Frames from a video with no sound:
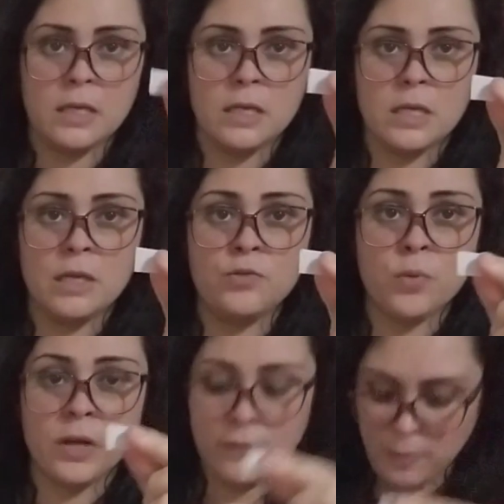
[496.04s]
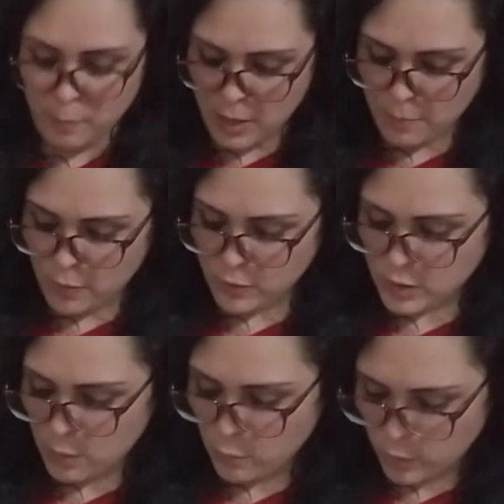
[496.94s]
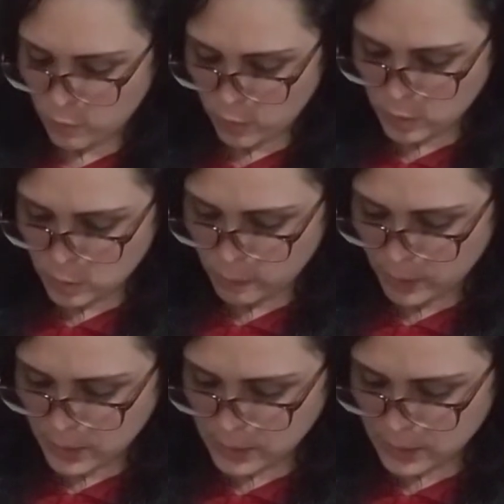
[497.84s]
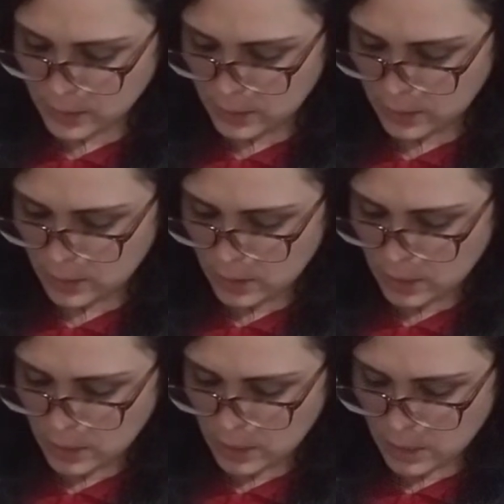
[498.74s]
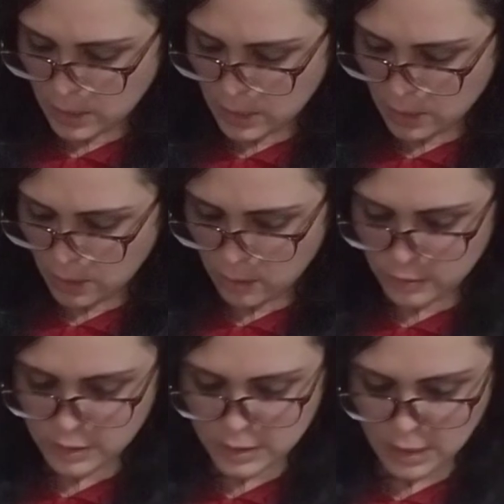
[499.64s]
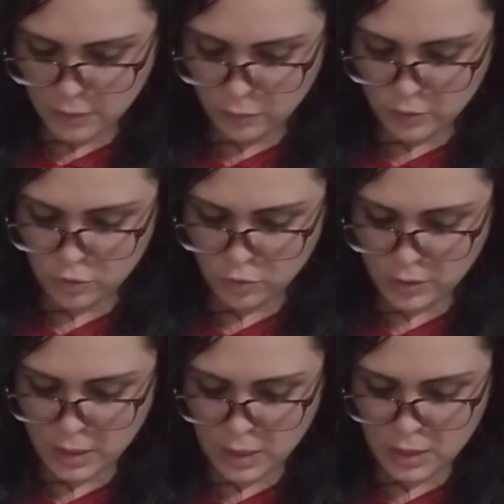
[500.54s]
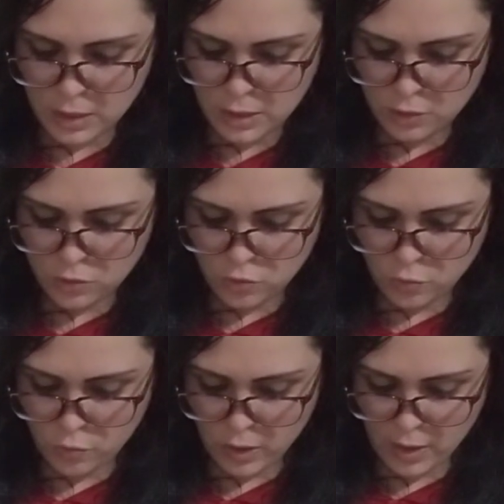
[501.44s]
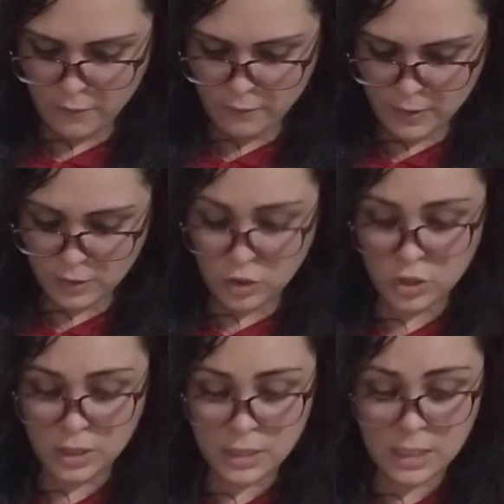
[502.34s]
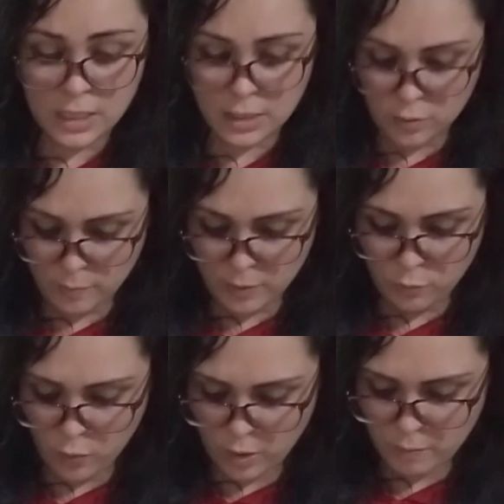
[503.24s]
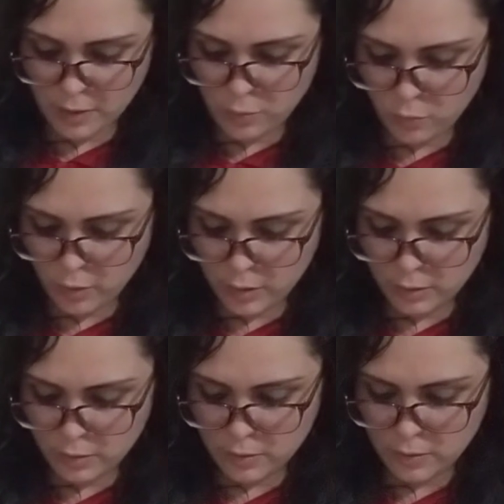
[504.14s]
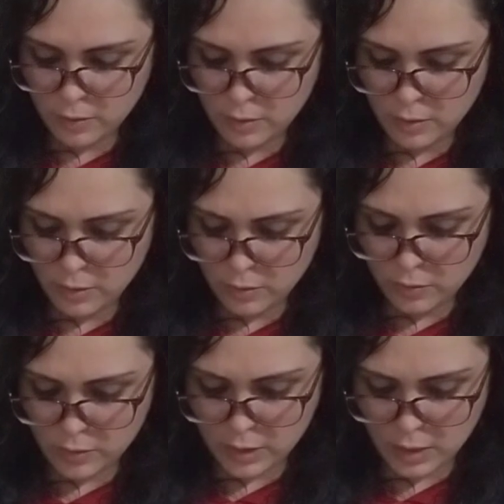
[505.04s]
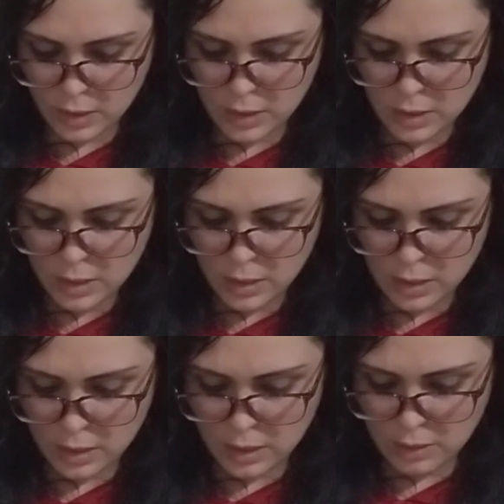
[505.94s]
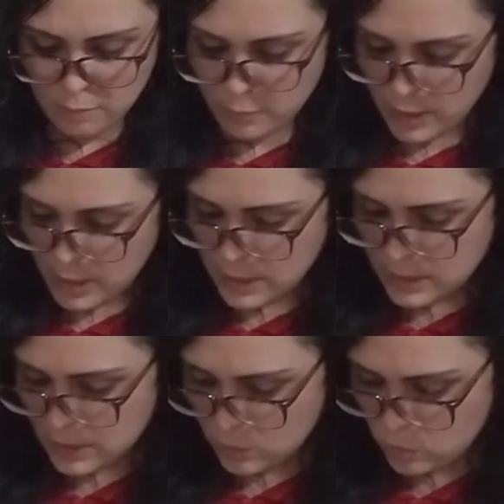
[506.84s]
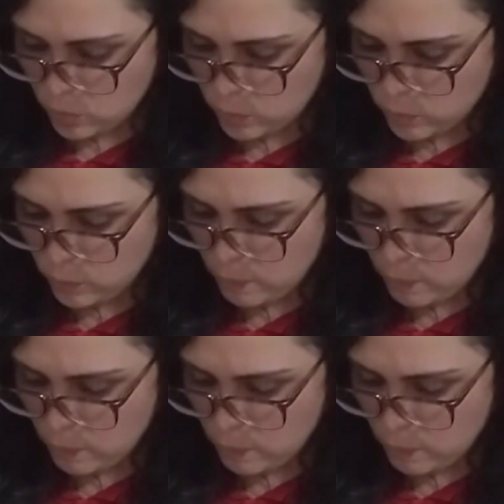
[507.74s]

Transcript: each one of the papers and we're going to paste it in our sandwich, okay? So grab just a little bit, one by one, okay? And paste it. Don't